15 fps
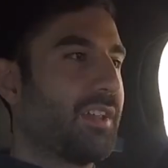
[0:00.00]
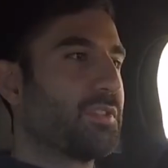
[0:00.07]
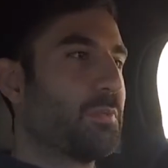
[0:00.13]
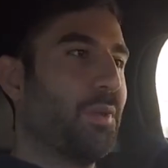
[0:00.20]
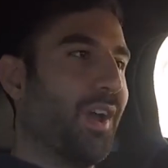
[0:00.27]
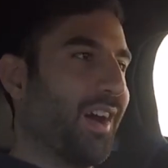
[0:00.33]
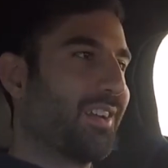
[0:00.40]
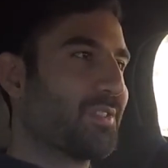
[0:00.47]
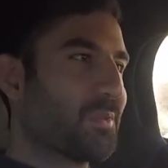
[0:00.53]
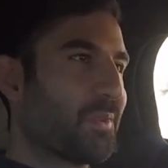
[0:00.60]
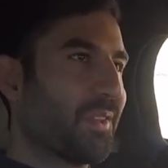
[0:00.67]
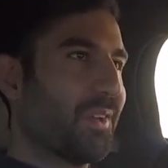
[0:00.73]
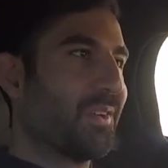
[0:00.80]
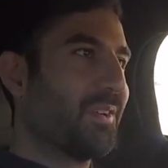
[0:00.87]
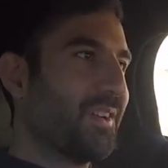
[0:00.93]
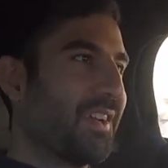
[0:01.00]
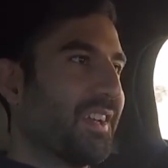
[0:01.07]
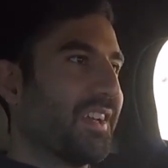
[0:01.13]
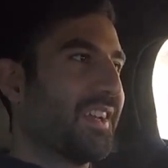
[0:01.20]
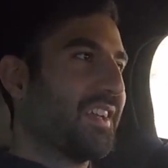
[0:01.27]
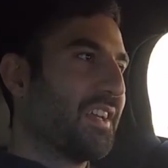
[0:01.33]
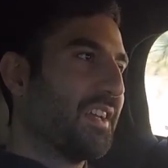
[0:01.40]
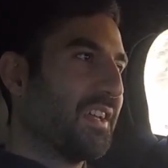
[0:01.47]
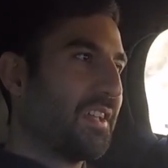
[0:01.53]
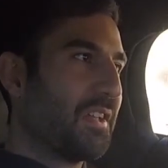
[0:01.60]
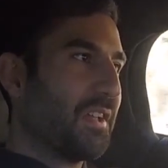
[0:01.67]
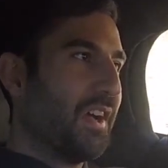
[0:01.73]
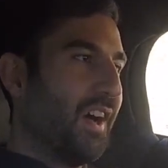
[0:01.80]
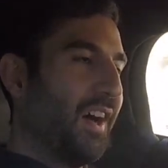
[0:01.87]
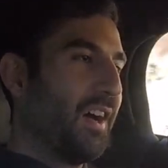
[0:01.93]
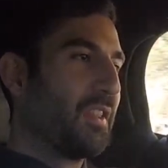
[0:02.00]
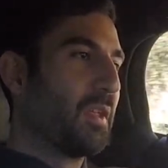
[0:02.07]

to be honest with you, the